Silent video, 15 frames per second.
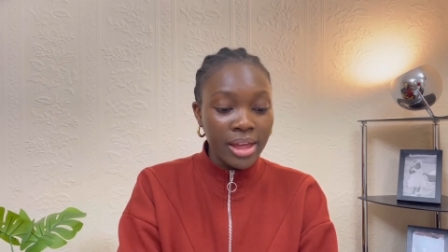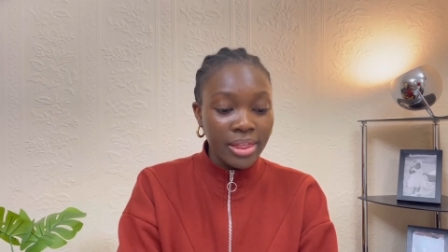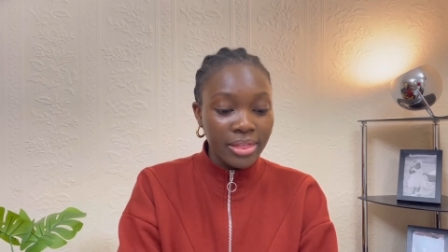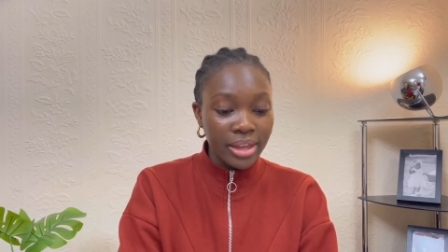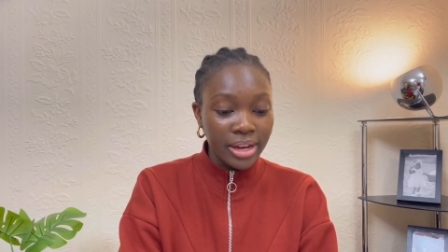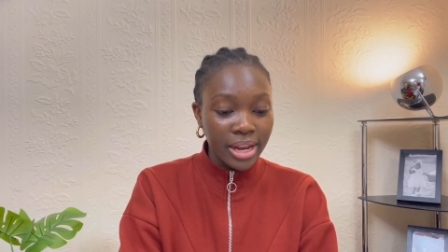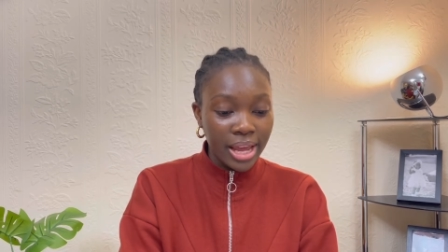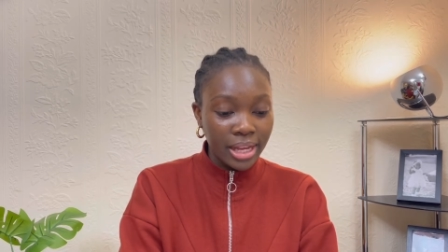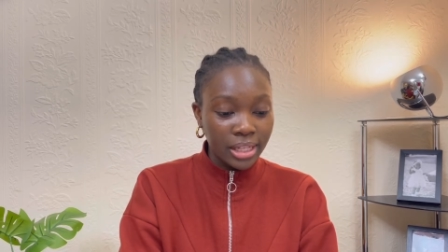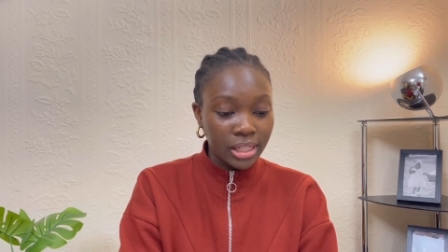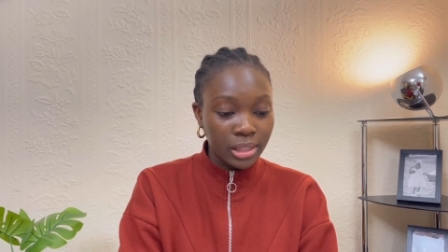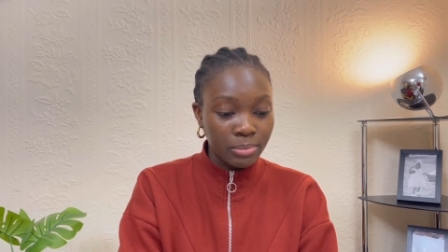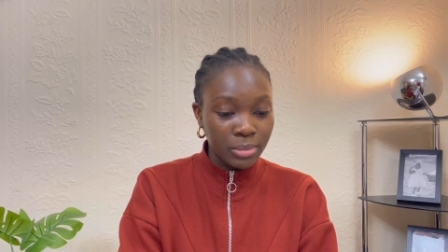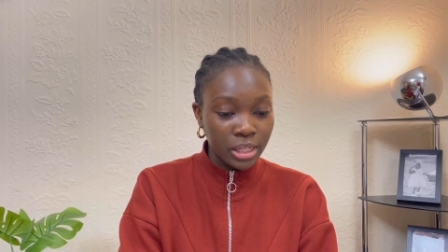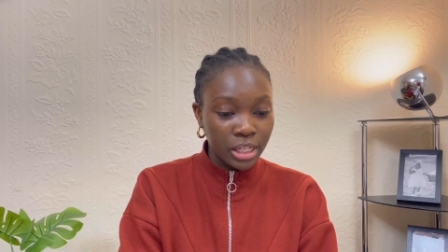The
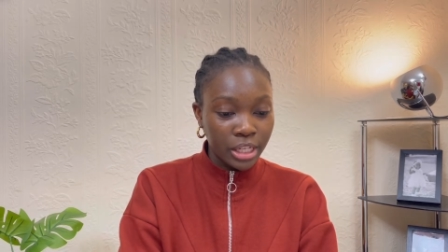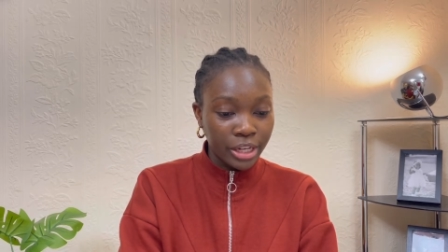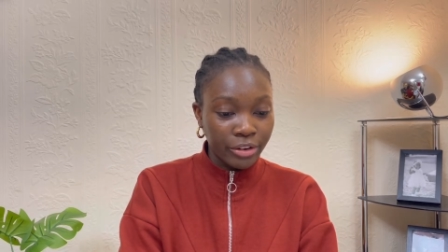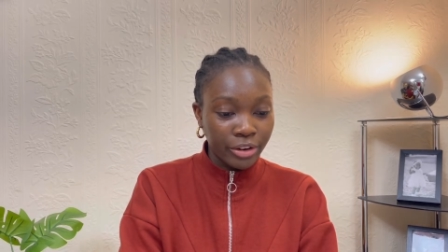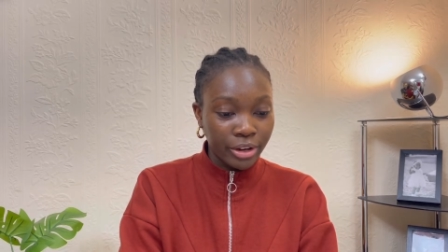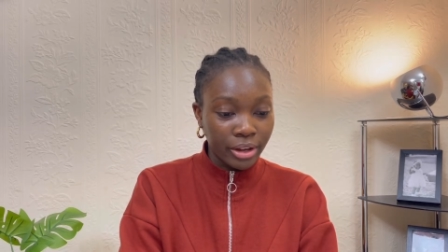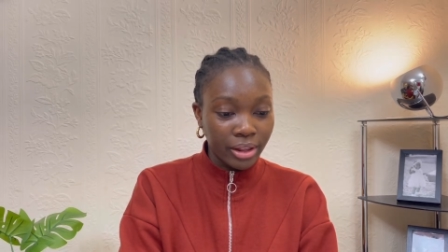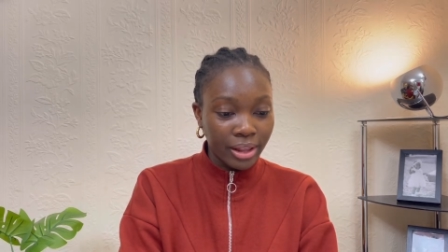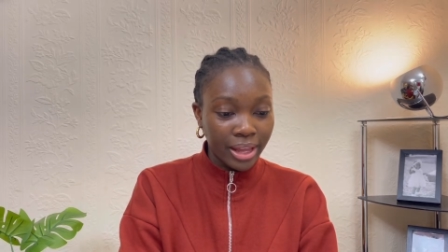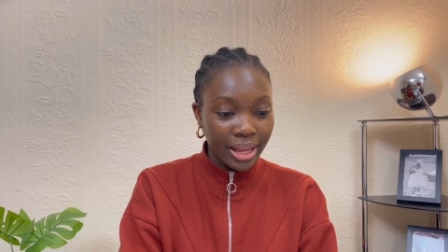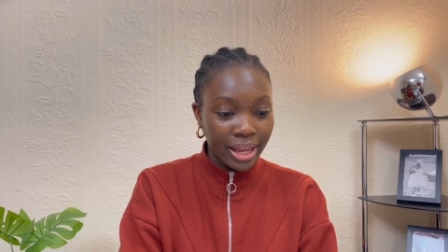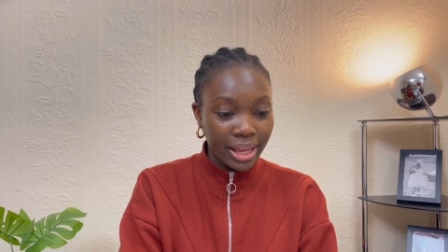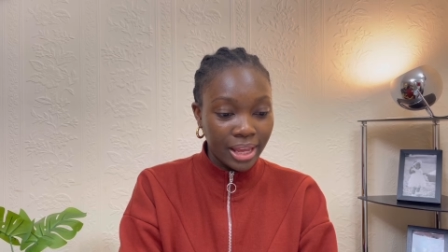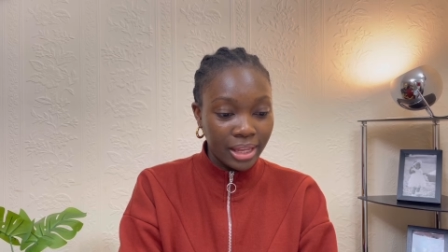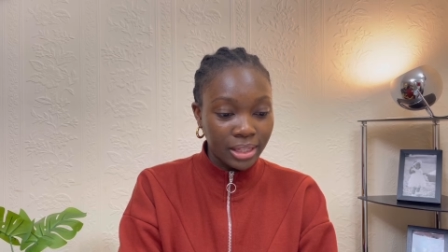next material
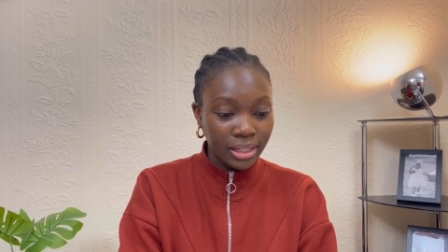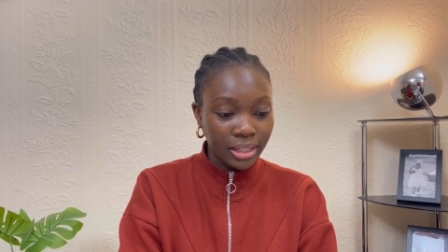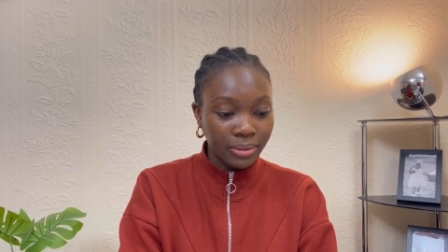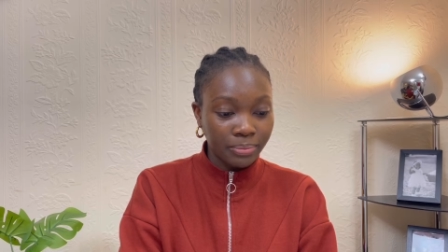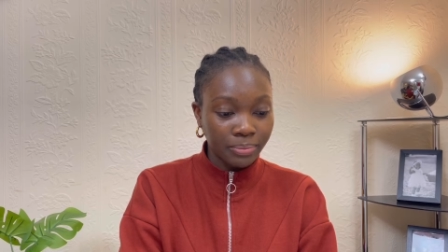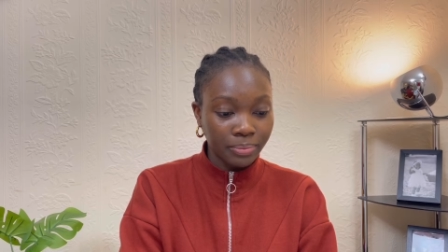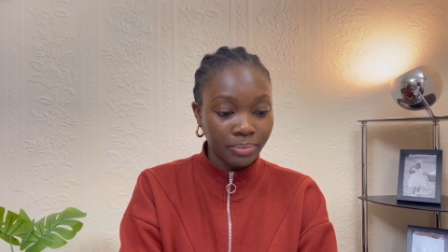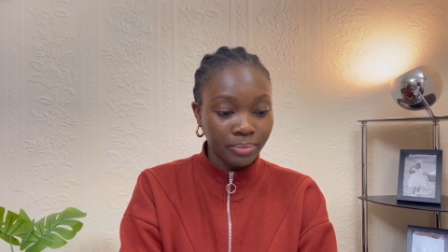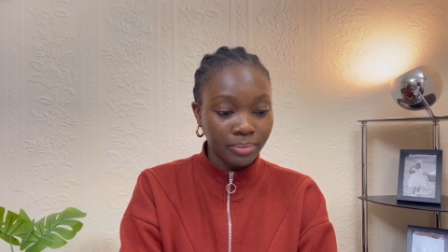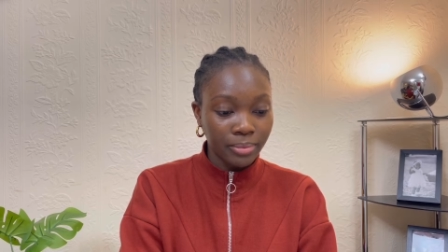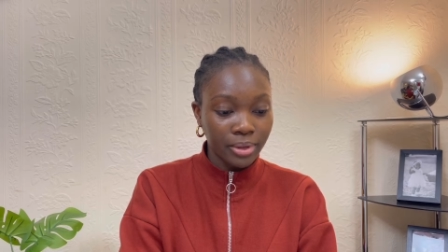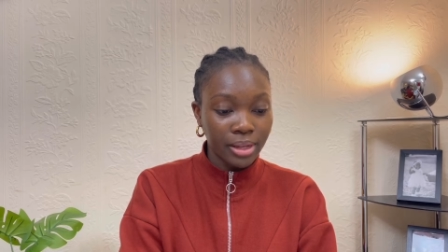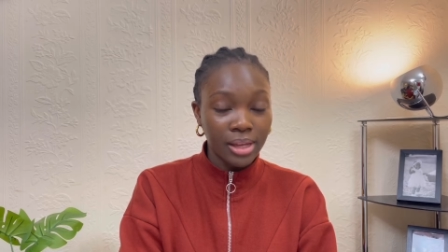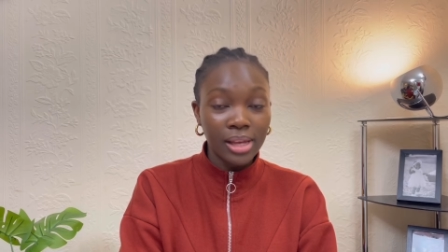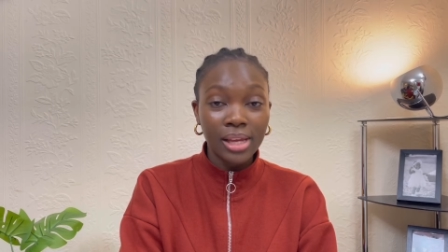is
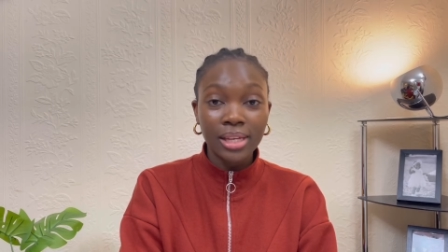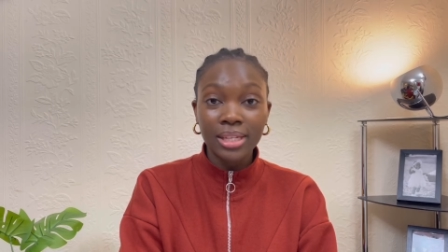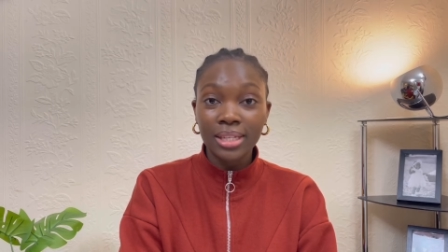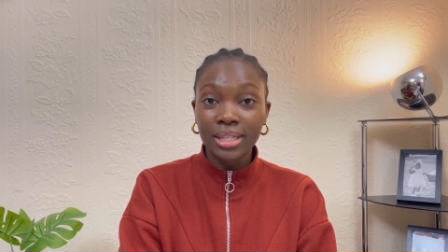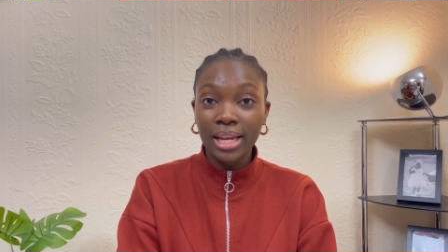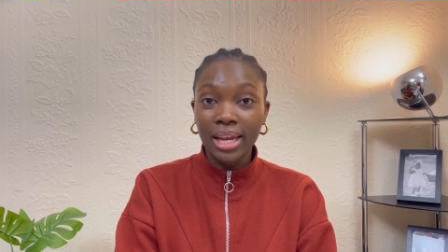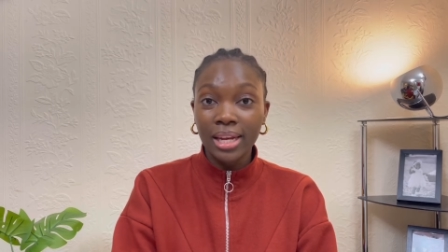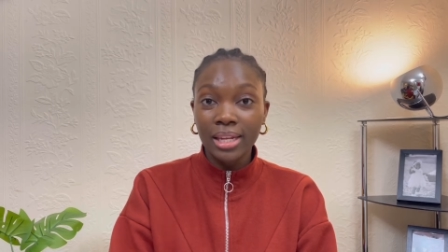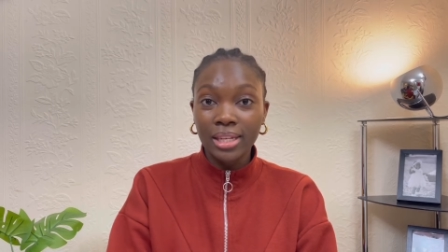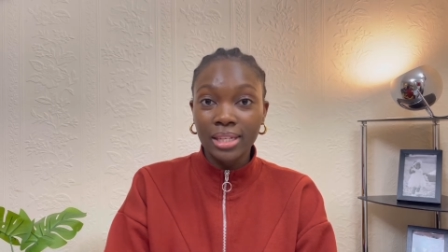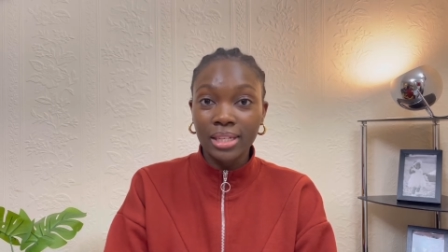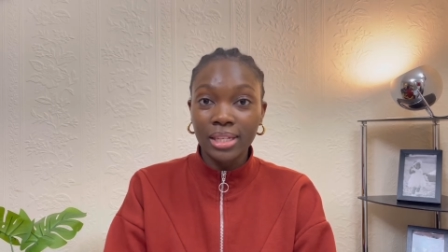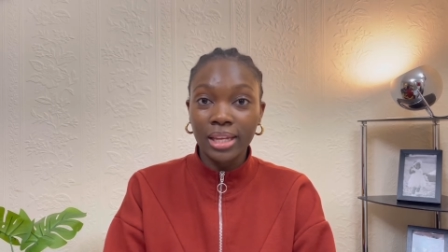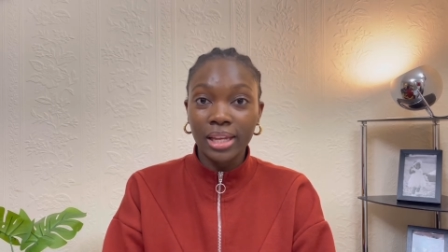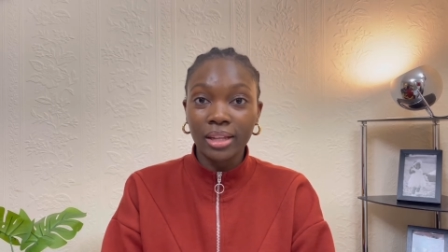stainless
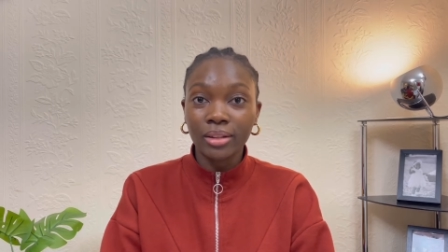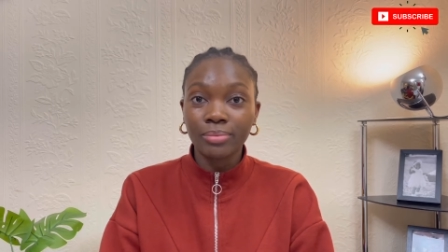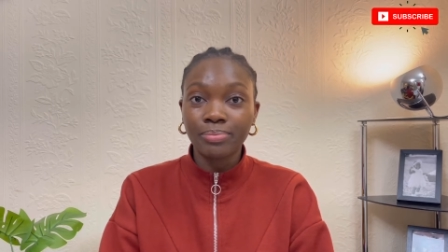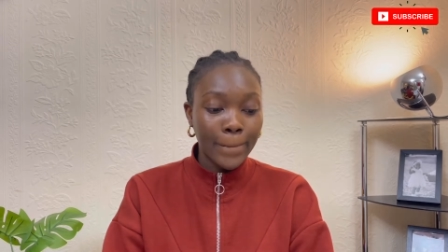steel.